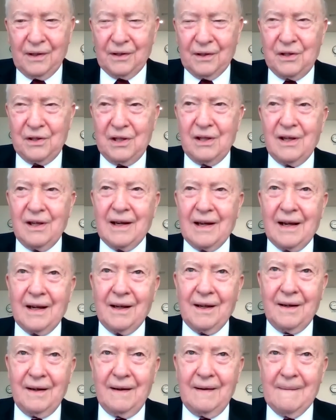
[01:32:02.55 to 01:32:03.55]

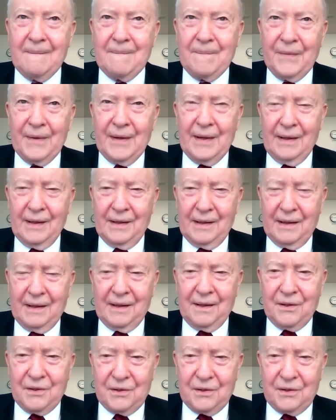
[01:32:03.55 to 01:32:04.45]
conviviality and